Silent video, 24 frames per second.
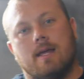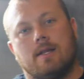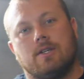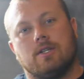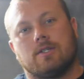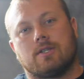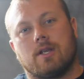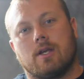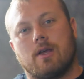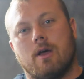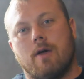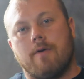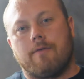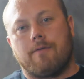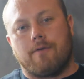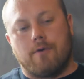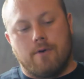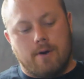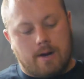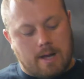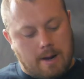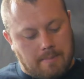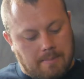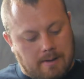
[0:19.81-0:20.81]
Just going to go
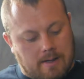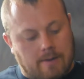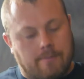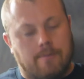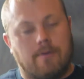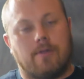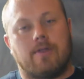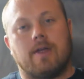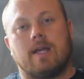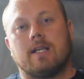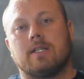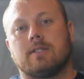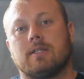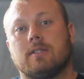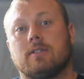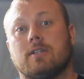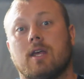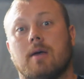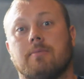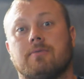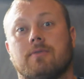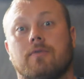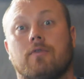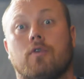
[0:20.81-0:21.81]
through a couple of different things in
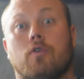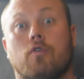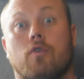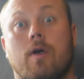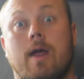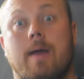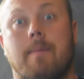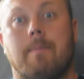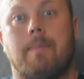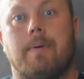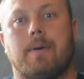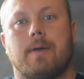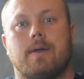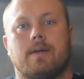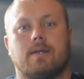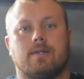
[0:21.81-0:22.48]
terms of grip.